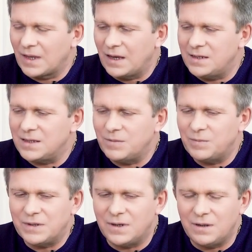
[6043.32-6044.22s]
And
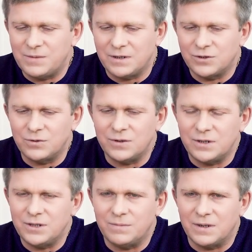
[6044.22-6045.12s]
if we try to call
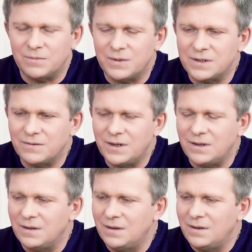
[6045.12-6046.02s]
something by some
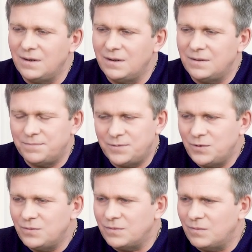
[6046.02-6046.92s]
name, well,
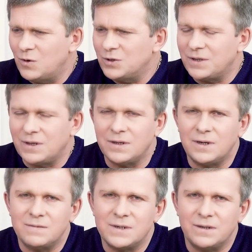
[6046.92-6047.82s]
we can play with
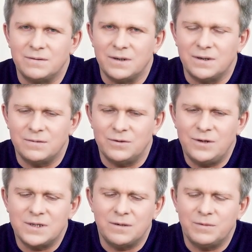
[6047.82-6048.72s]
words, but if we
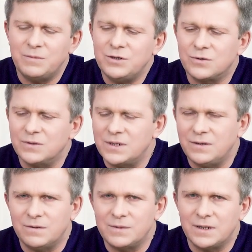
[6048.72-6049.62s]
call a mouse an
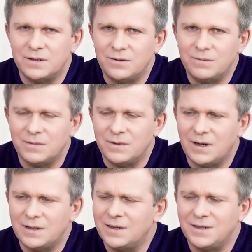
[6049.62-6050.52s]
elephant, it
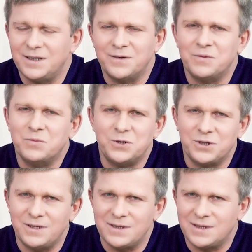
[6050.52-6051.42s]
won't become bigger
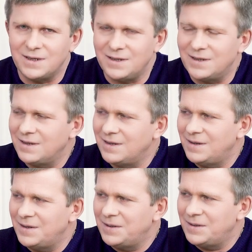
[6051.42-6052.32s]
because of that.
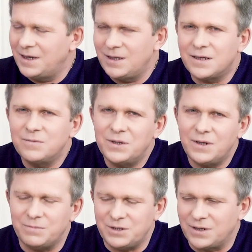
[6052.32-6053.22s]
It will remain a
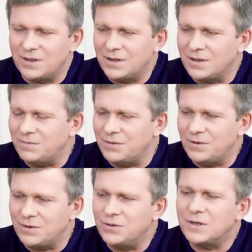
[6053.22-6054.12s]
mouse
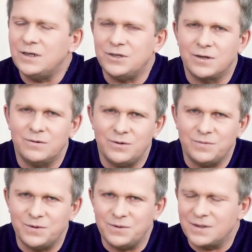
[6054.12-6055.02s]
just as it has been,
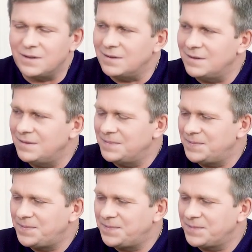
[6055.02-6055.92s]
even though its
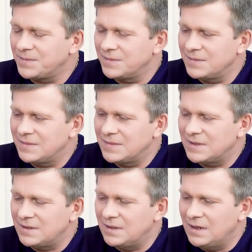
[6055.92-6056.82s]
nickname will be
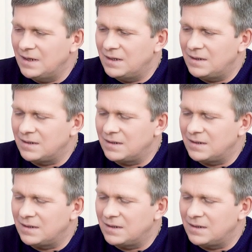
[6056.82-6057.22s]
elephant.